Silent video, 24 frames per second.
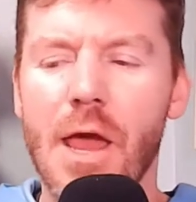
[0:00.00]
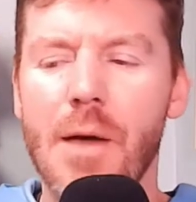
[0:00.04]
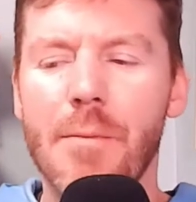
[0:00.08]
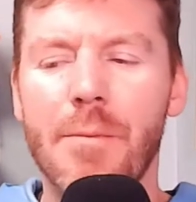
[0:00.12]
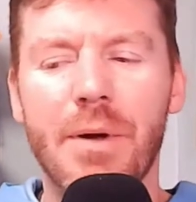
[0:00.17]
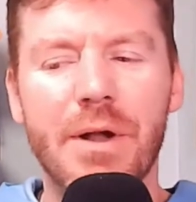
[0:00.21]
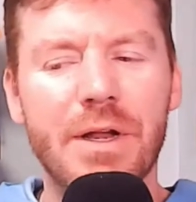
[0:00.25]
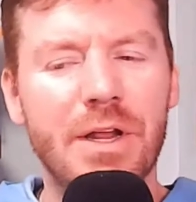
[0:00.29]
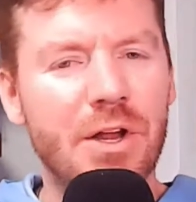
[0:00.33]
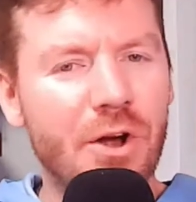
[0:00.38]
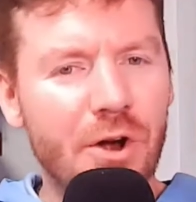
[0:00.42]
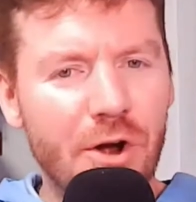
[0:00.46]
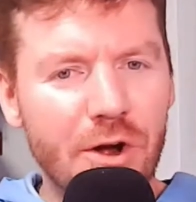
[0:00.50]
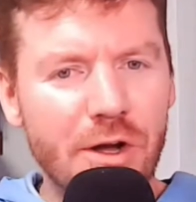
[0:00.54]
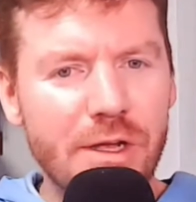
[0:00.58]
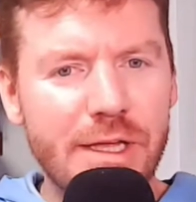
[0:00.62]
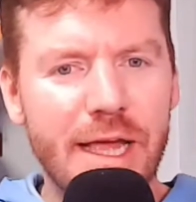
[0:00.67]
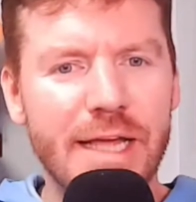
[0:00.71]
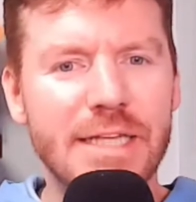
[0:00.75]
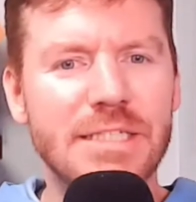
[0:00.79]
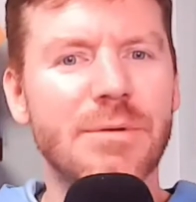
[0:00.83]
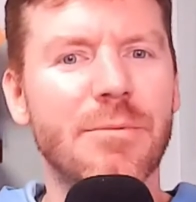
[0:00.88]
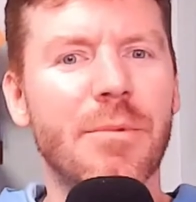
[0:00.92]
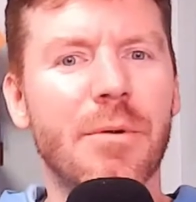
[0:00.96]
But in her
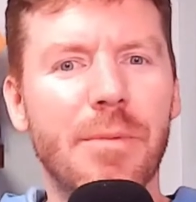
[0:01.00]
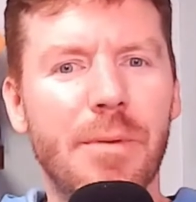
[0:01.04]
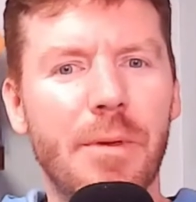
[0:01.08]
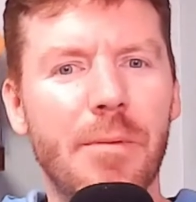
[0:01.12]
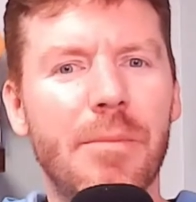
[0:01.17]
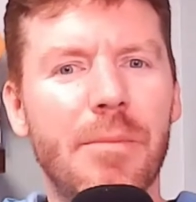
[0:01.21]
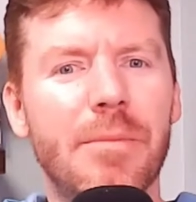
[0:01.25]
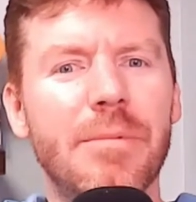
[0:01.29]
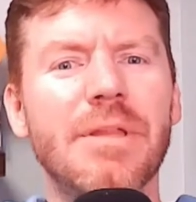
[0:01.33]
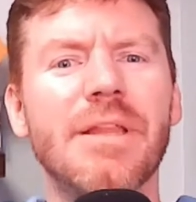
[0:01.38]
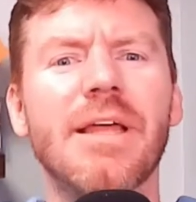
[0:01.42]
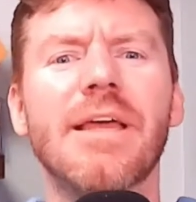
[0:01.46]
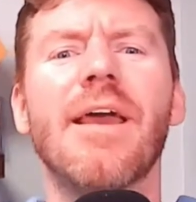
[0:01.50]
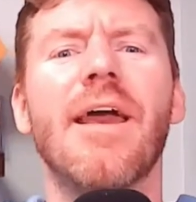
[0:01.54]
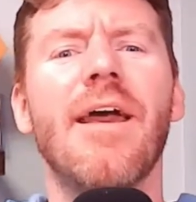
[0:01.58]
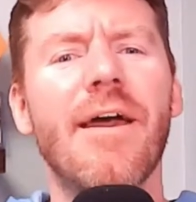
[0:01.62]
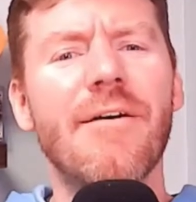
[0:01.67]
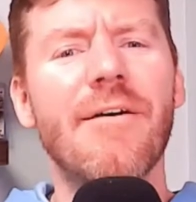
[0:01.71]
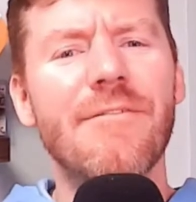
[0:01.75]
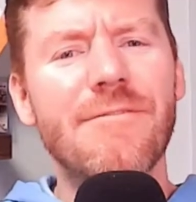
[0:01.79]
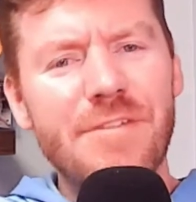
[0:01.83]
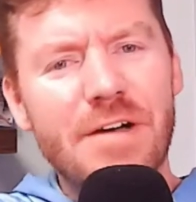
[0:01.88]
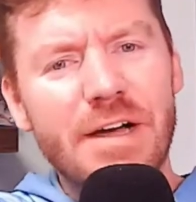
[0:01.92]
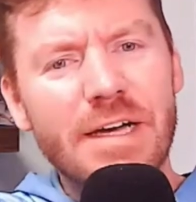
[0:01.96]
case, I remember people being like,
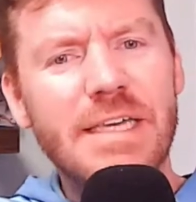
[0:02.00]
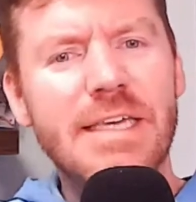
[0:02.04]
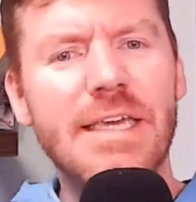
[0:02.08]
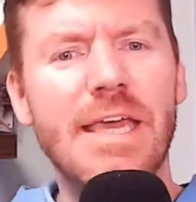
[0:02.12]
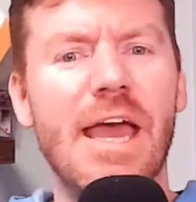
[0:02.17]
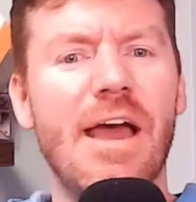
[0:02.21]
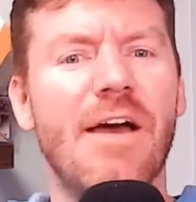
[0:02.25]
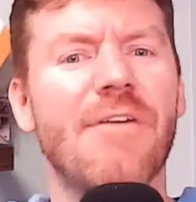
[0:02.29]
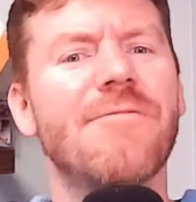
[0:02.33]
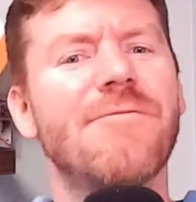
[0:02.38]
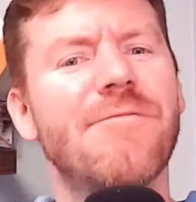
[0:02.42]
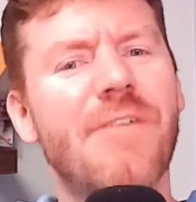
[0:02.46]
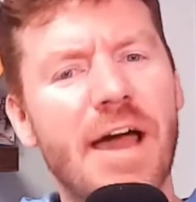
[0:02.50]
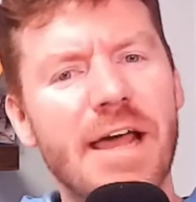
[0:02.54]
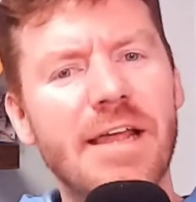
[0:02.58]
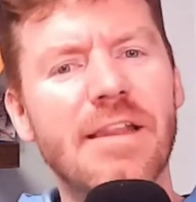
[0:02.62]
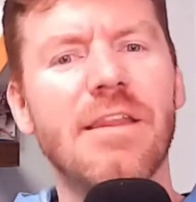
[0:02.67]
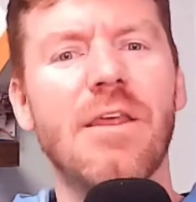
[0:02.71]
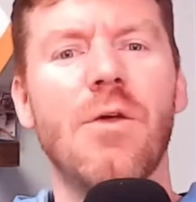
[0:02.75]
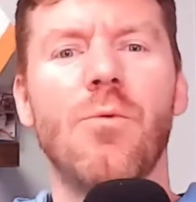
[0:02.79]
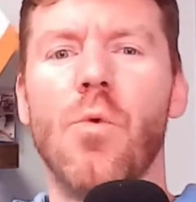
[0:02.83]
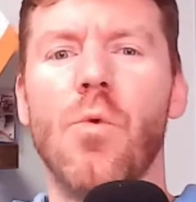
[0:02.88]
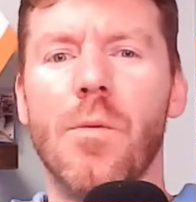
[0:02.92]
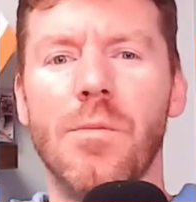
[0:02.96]
fuck yeah,
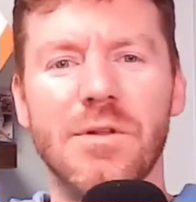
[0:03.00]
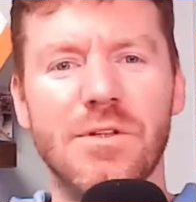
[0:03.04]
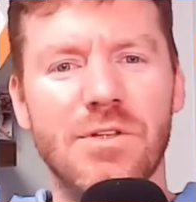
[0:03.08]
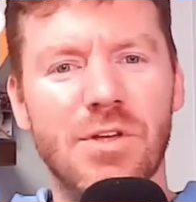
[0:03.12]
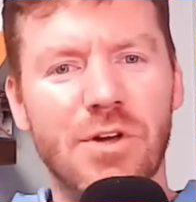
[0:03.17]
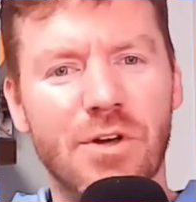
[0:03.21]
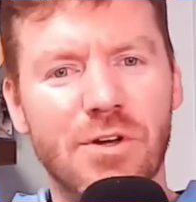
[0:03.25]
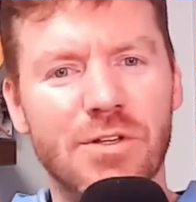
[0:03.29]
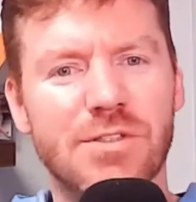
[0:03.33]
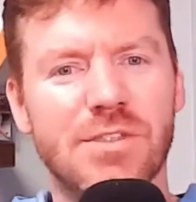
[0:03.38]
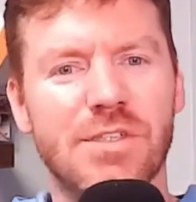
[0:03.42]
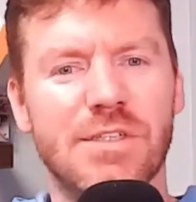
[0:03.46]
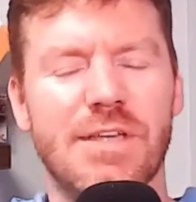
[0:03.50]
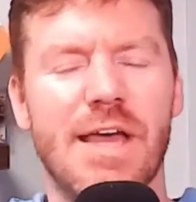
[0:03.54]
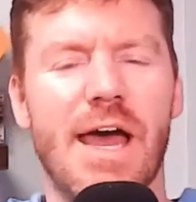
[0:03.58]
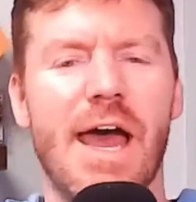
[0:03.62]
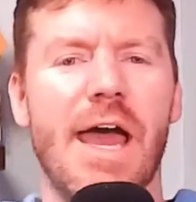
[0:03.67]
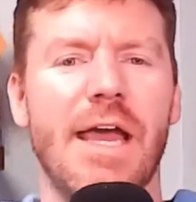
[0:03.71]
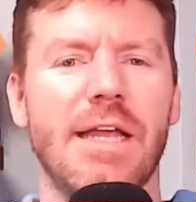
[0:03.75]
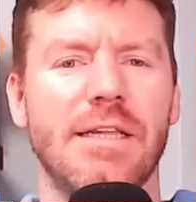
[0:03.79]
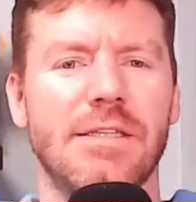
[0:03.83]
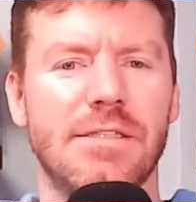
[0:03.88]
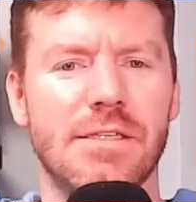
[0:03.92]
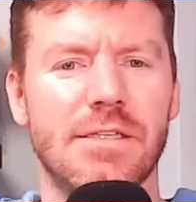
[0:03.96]
finally a woman turns the
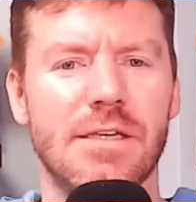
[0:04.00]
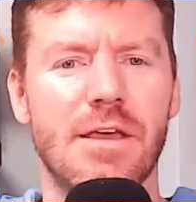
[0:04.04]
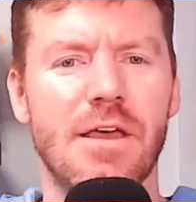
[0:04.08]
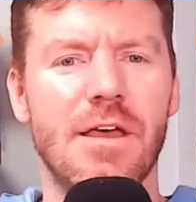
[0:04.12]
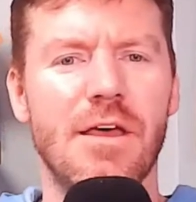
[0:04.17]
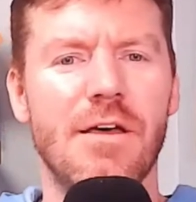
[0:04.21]
tides.